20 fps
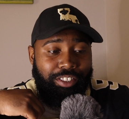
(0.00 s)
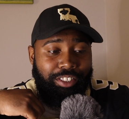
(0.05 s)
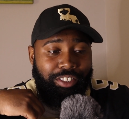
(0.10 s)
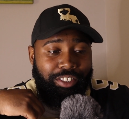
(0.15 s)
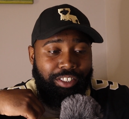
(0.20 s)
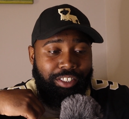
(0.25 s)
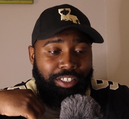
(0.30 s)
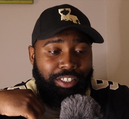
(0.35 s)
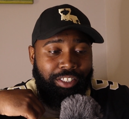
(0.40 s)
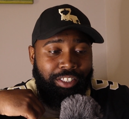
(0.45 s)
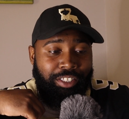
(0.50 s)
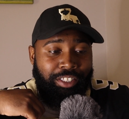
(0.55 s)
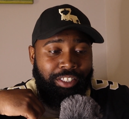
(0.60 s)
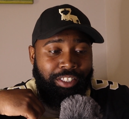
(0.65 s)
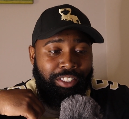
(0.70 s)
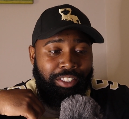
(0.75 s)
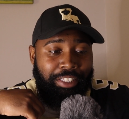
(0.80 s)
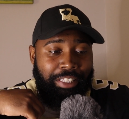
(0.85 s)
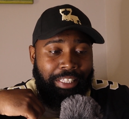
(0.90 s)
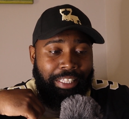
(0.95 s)

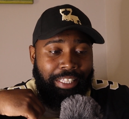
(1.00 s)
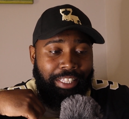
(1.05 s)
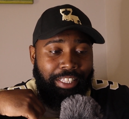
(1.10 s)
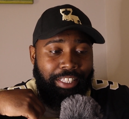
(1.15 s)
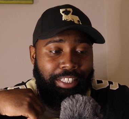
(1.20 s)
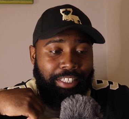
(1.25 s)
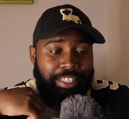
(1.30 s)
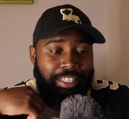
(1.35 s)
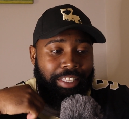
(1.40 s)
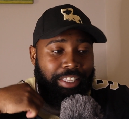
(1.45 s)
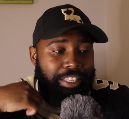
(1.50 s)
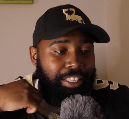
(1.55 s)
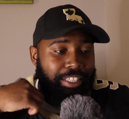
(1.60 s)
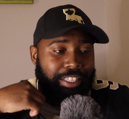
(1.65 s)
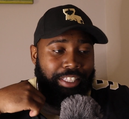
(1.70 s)
(no one is talking)